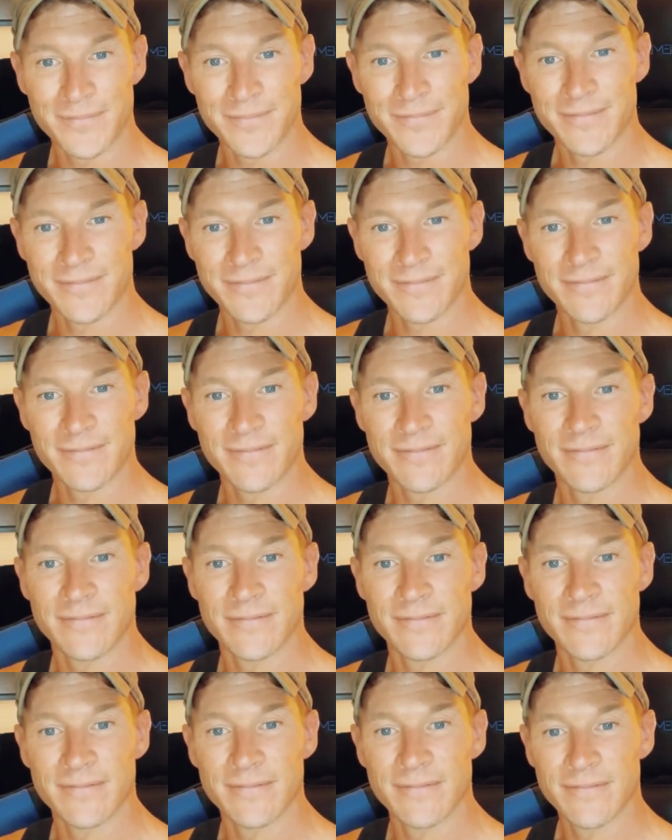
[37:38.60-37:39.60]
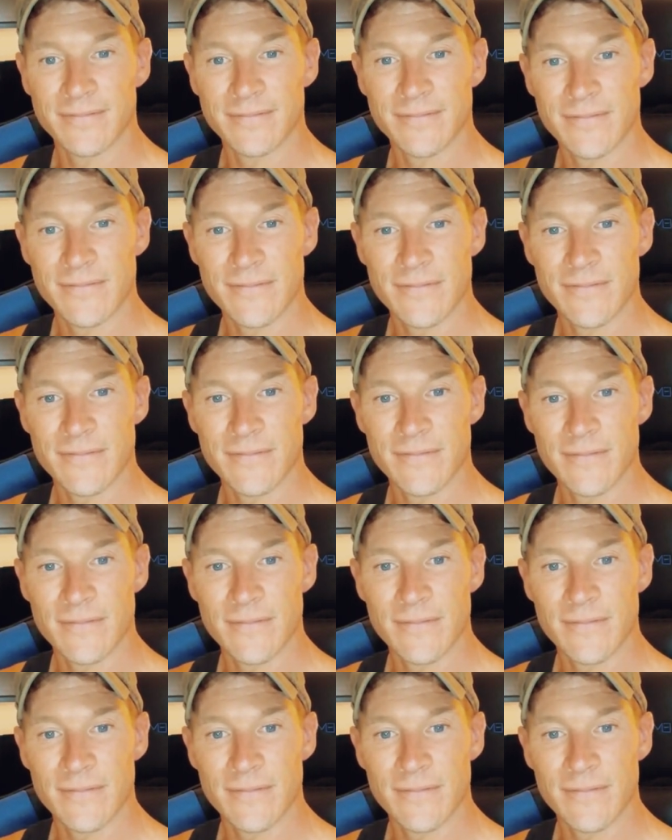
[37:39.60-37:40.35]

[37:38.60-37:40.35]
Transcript: No one is speaking in this clip.